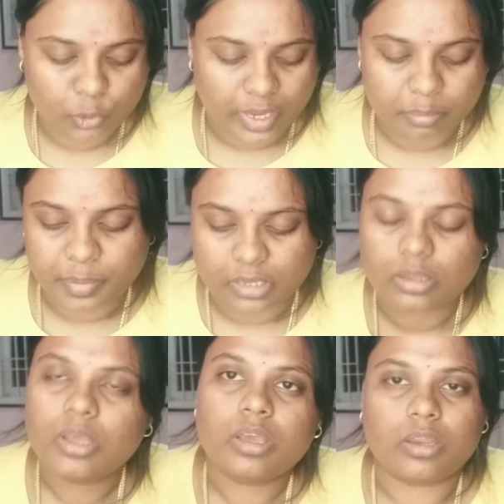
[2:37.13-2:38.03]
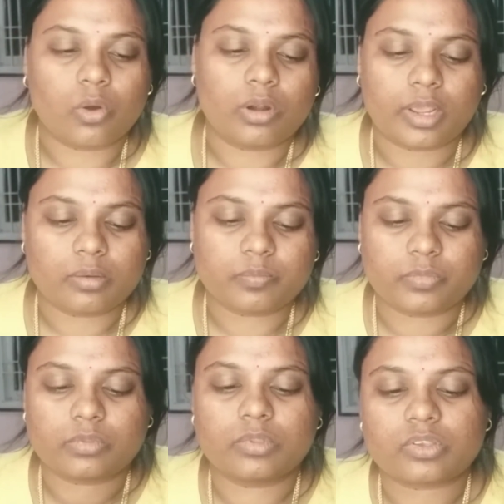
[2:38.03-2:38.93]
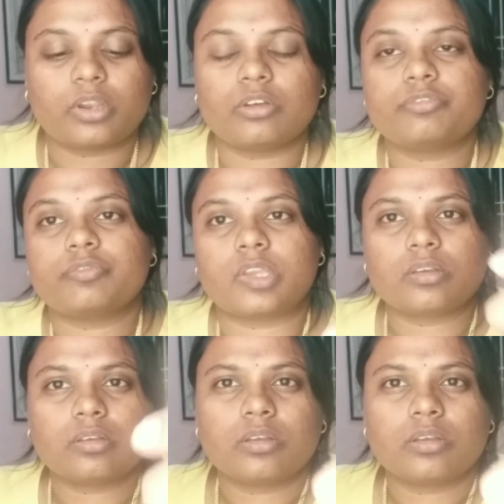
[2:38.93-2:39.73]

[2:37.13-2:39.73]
can pick in online this kind of thing.